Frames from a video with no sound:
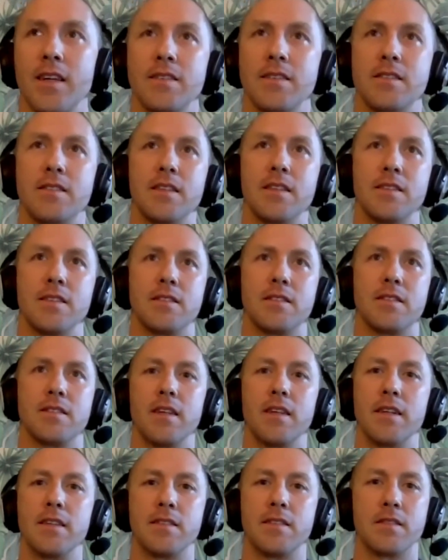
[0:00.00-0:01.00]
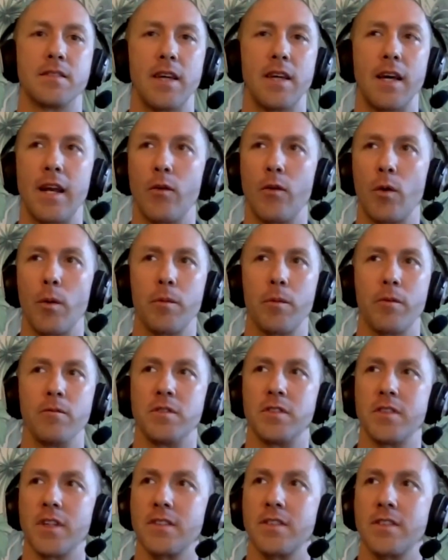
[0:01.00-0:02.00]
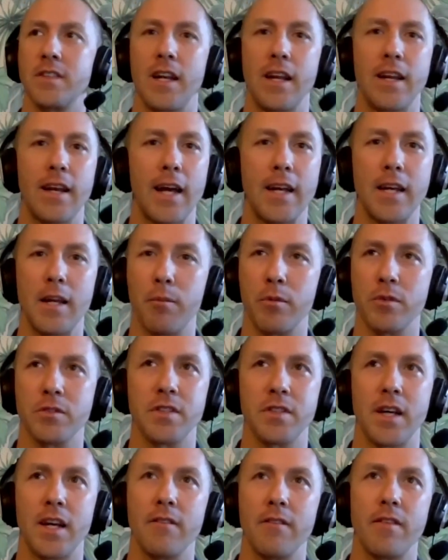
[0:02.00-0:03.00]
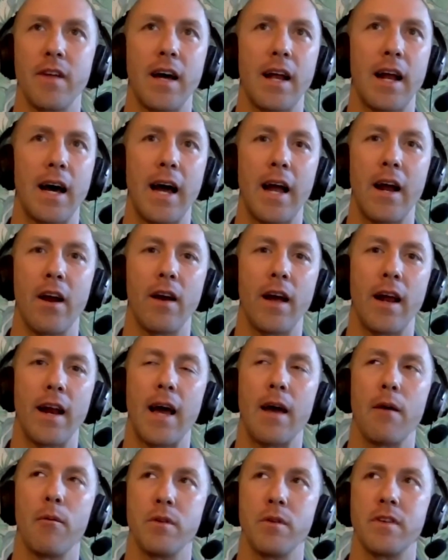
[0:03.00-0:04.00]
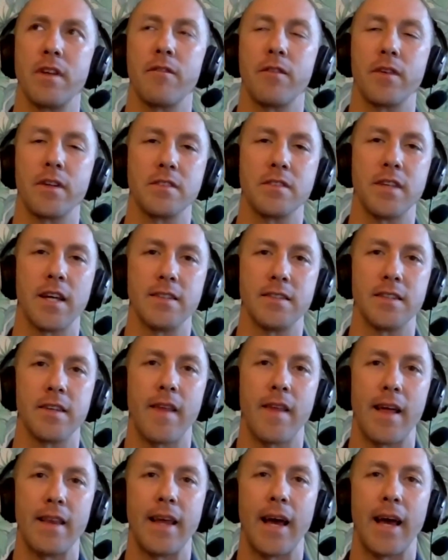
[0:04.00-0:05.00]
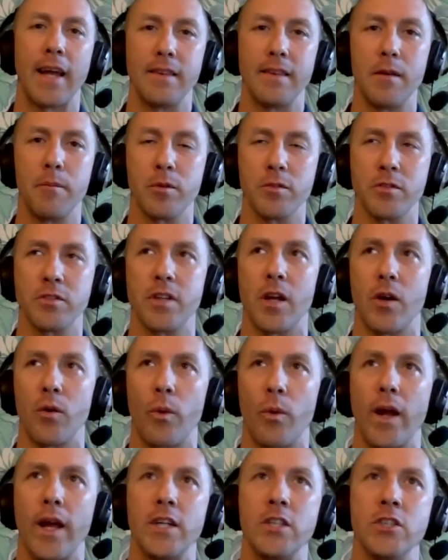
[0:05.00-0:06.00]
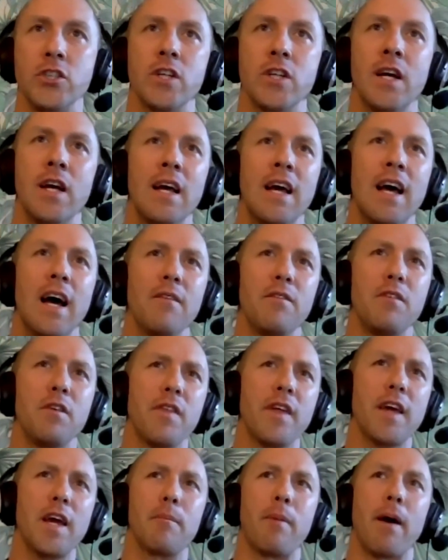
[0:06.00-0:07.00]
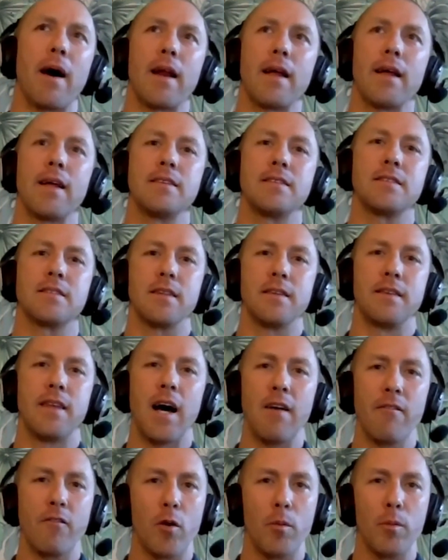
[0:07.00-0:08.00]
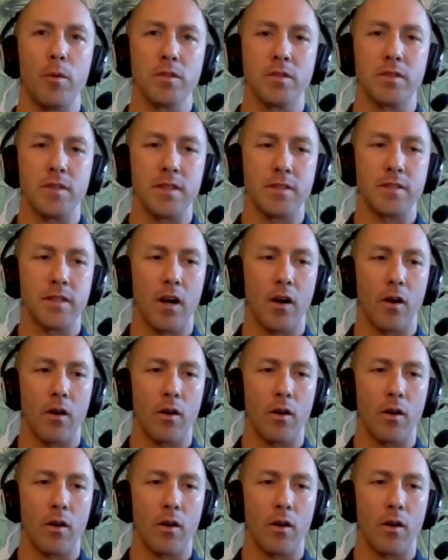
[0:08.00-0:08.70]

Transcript: It's anywhere from 60 to 90%, if not higher. And I would definitely say it's in that 90% range. If you think about it, it's nonverbals is